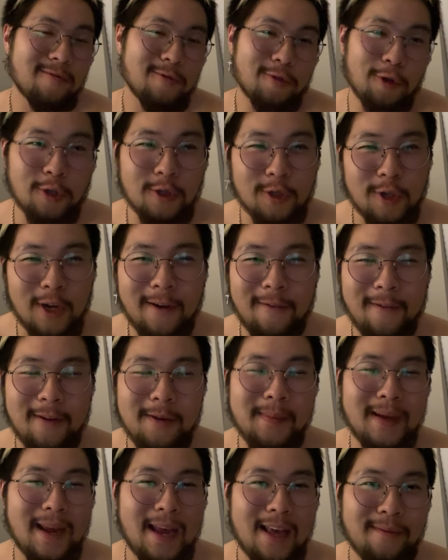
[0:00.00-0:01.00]
Georgia
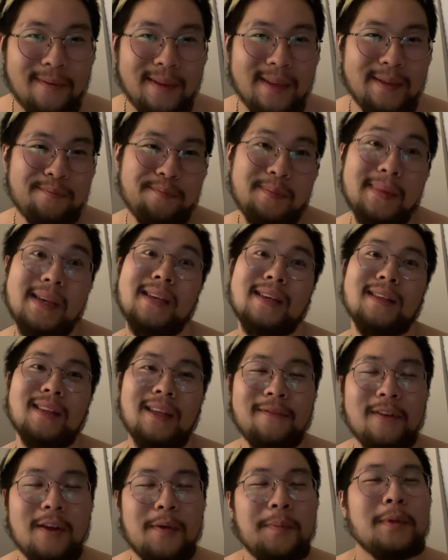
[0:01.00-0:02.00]
Film Academy, mid.
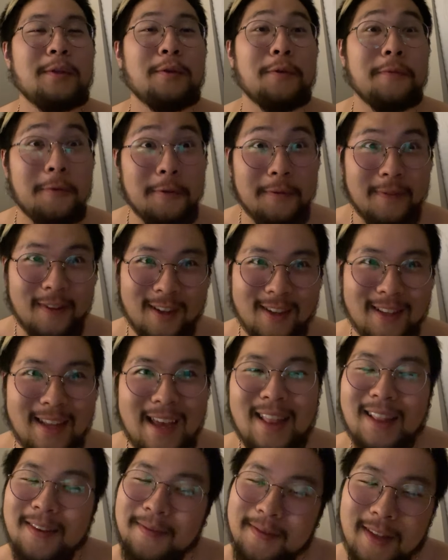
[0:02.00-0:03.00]
If y'all want me to do a full video on
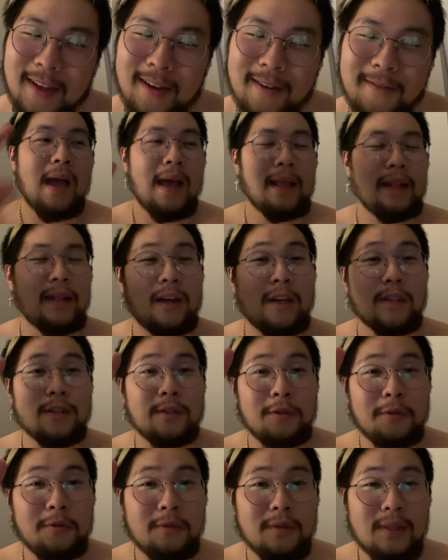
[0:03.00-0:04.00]
that, let me know. And then on
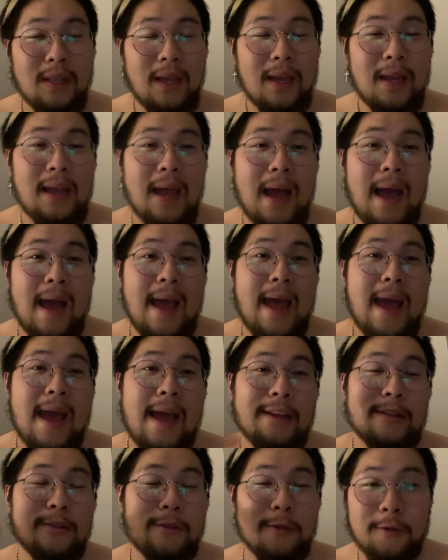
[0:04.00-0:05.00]
Tuesday, I
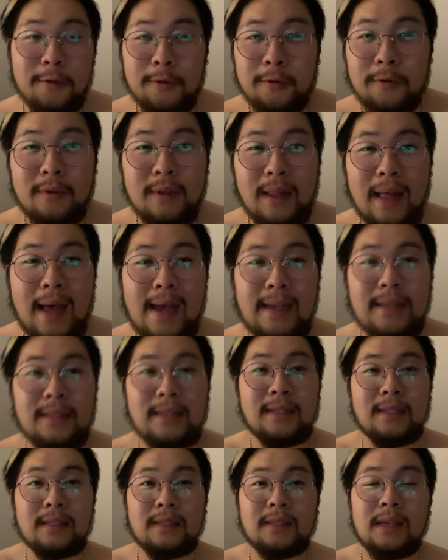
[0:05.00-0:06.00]
had two
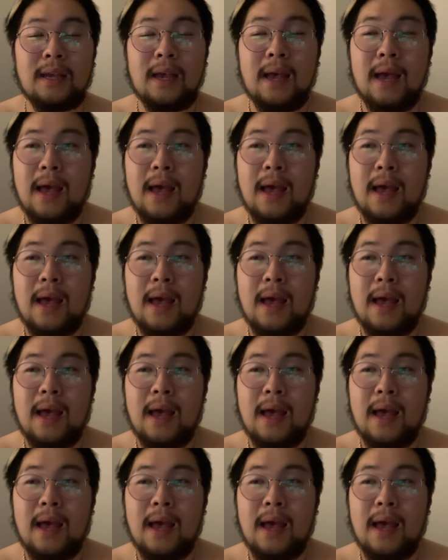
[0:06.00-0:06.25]
classes.